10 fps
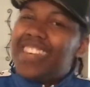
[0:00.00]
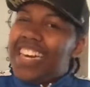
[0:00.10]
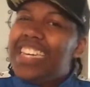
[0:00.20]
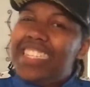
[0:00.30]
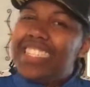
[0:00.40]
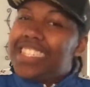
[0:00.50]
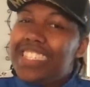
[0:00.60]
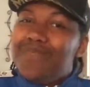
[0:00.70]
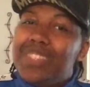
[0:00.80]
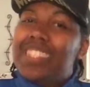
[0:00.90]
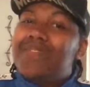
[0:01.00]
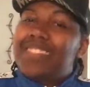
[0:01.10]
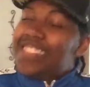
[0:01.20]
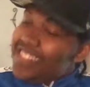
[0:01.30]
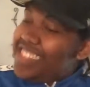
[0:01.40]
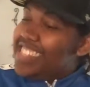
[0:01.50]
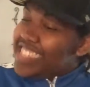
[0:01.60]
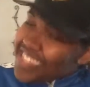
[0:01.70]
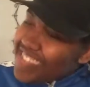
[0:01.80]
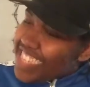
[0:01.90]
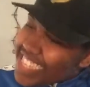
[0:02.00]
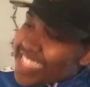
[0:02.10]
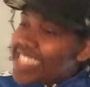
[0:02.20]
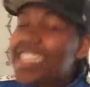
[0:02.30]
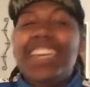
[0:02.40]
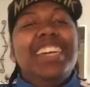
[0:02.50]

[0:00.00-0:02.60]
trying to see me some Scarlett Johansson.